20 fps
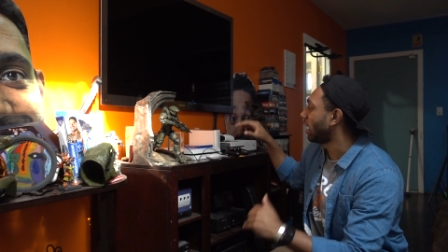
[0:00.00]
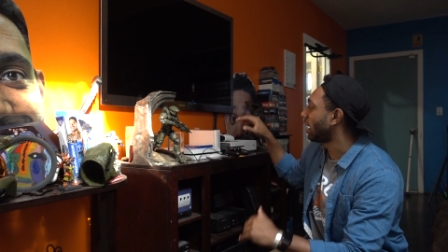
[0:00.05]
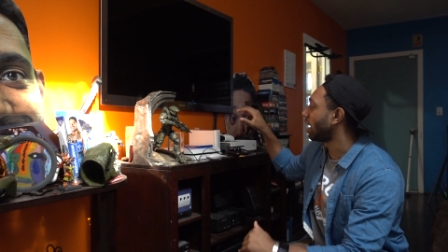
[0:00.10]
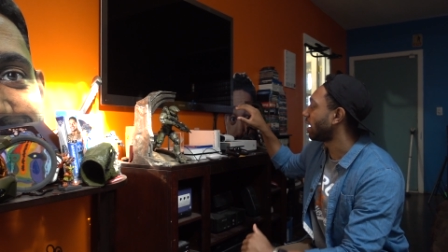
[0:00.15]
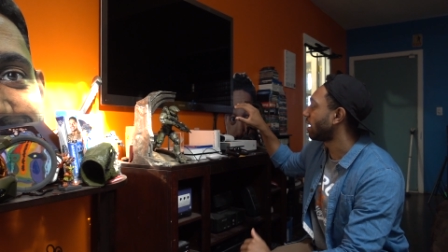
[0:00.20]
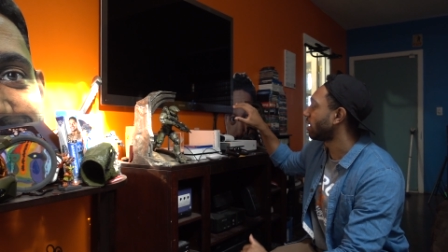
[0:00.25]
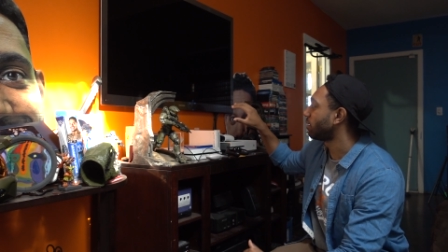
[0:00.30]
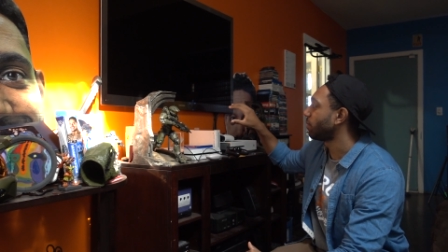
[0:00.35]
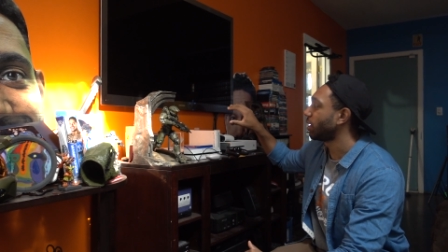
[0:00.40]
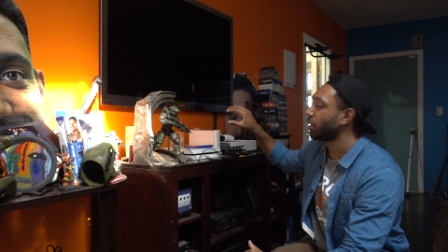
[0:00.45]

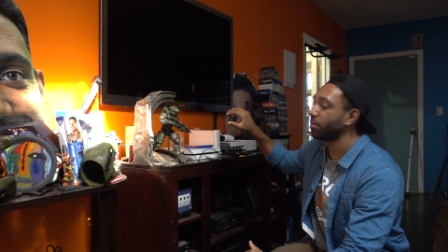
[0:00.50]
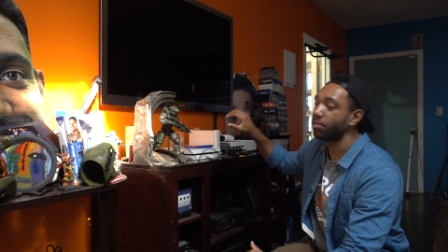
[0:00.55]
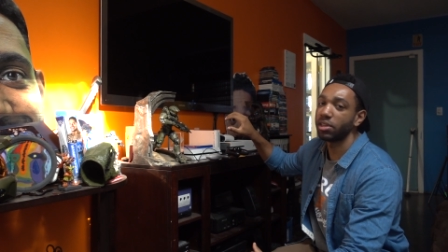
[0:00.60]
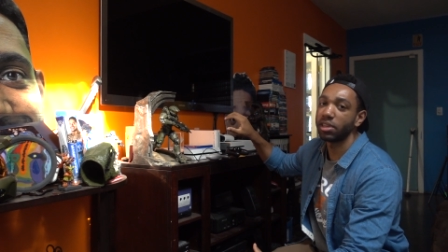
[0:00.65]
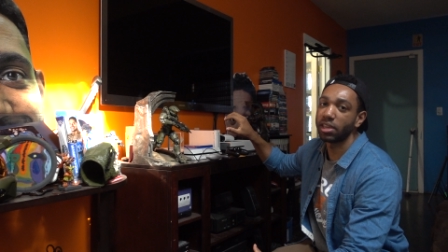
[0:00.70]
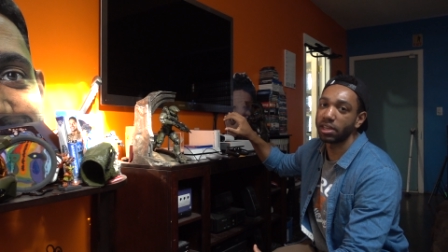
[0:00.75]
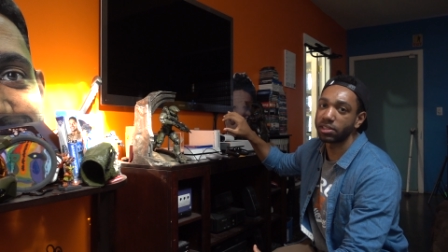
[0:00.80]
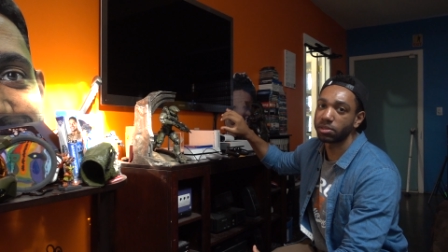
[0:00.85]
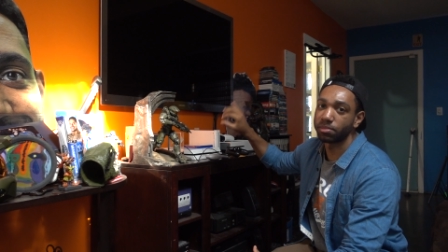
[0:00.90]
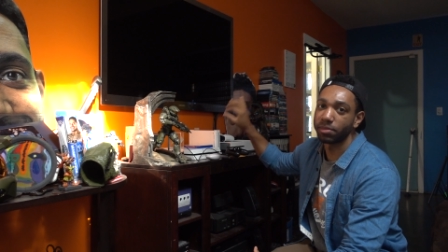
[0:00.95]
and maybe
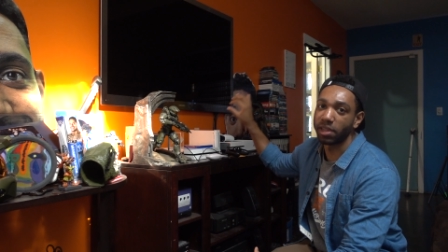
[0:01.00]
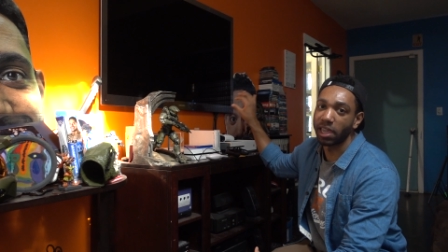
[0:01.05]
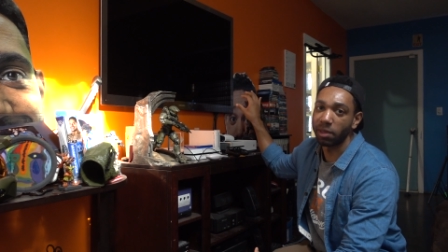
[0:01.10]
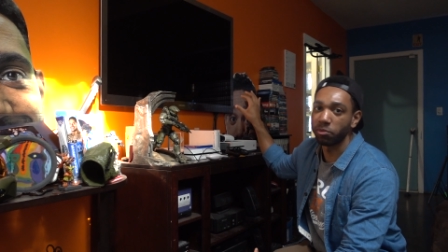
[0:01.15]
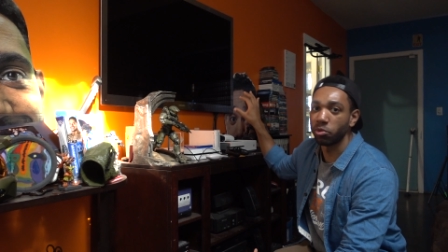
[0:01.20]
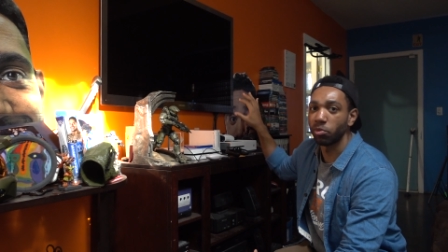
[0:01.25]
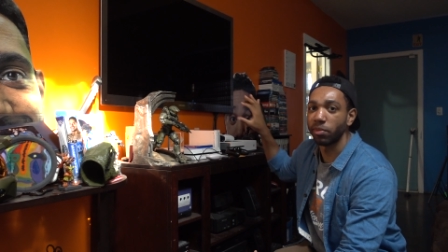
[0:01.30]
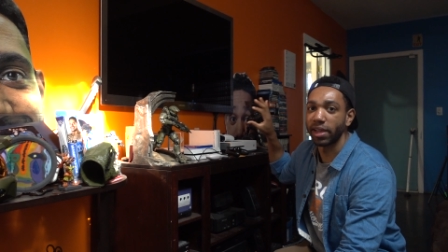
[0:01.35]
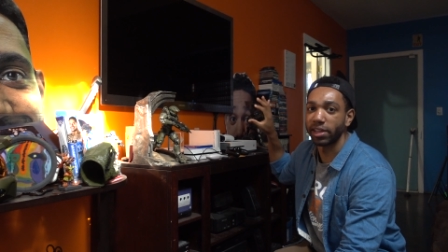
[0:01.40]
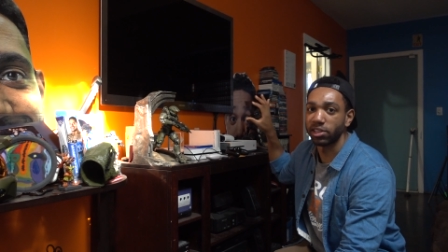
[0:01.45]
get some
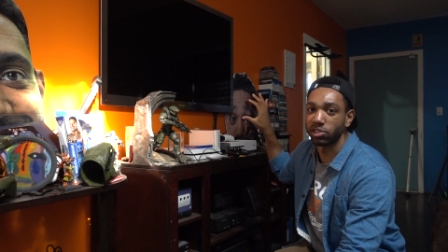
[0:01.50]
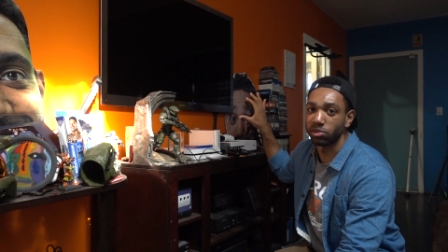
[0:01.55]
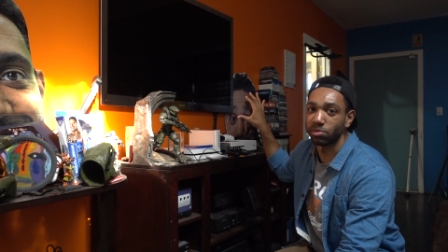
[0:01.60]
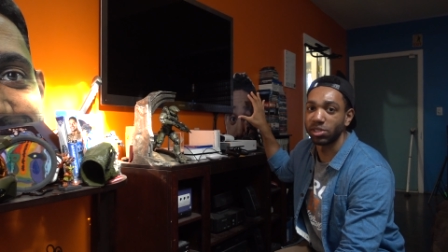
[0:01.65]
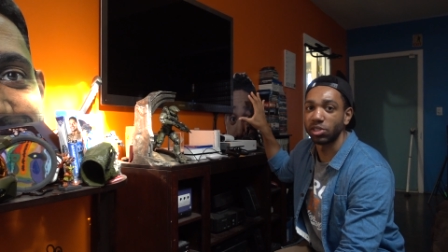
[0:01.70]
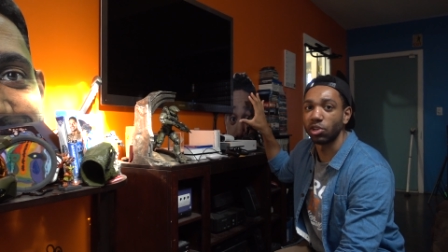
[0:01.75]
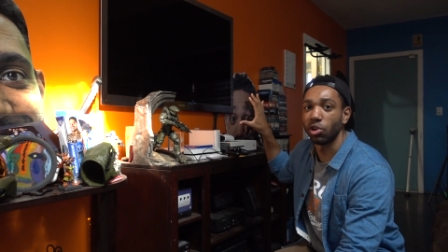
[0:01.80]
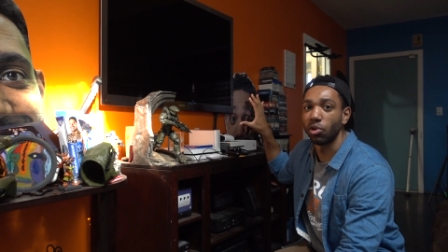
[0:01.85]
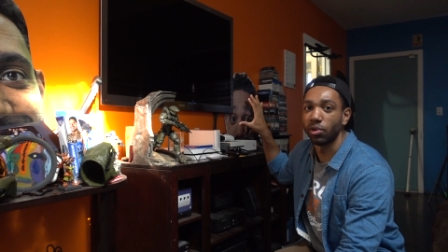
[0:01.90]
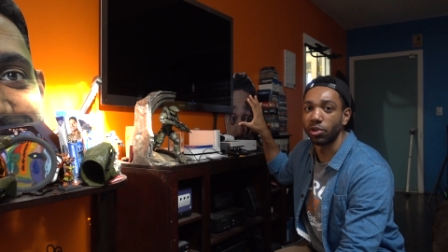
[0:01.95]
cable
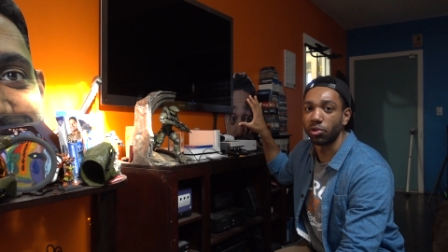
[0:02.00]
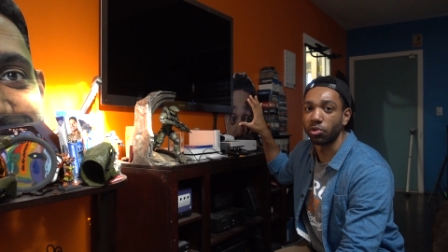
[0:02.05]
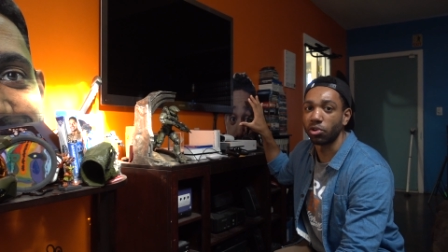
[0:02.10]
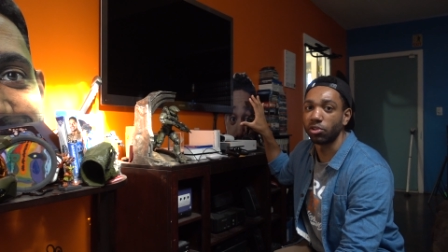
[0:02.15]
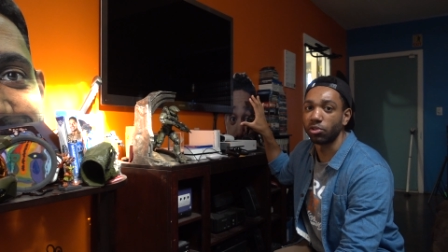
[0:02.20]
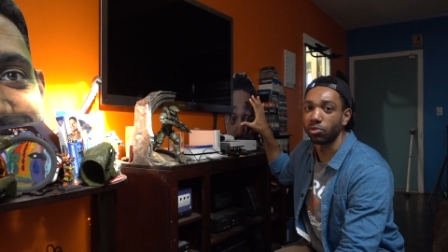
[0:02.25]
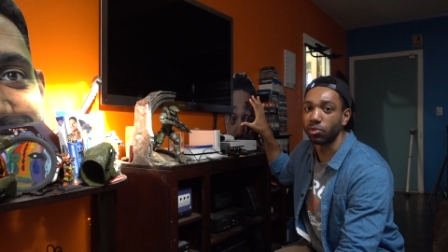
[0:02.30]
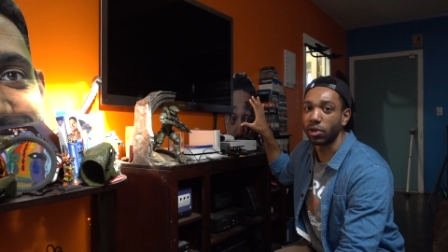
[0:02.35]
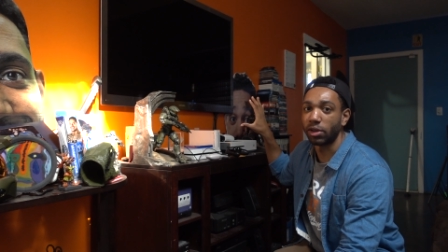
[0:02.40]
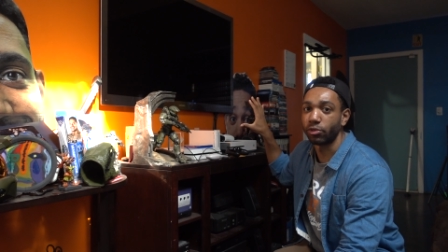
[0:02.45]
management going
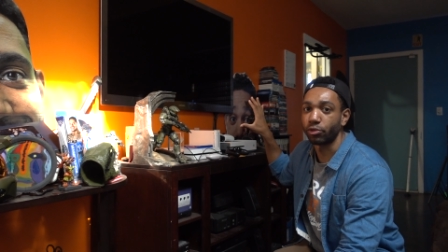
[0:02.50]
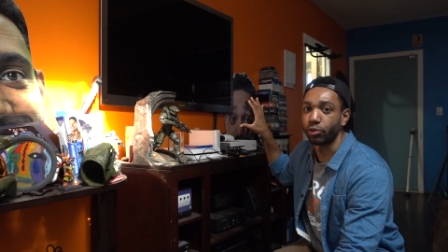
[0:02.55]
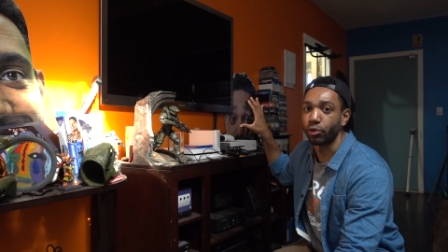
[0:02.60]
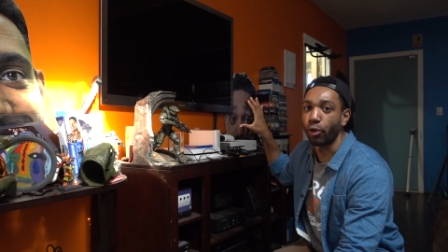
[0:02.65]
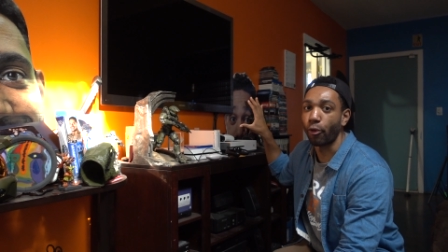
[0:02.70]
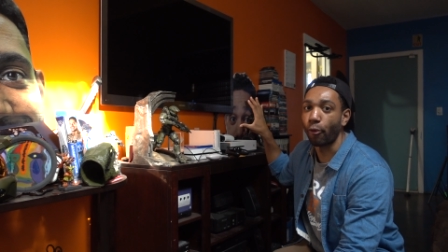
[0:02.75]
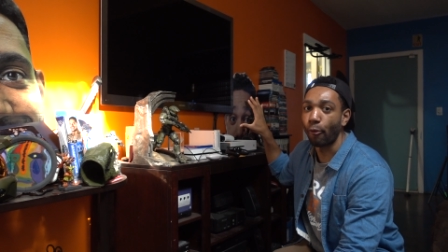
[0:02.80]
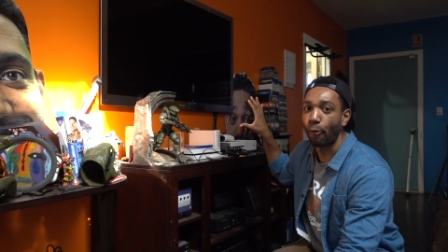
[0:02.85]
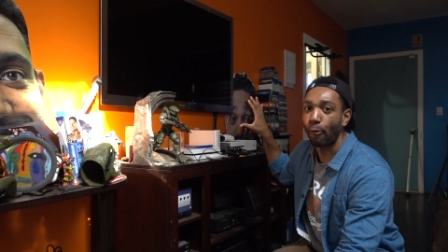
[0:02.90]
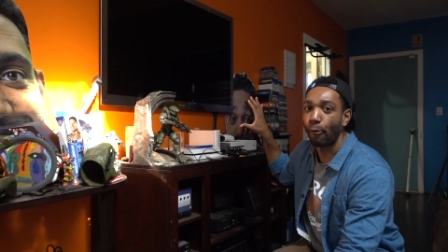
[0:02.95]
on around
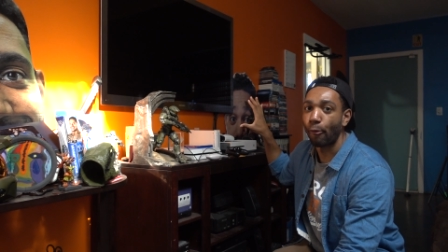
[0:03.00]
here.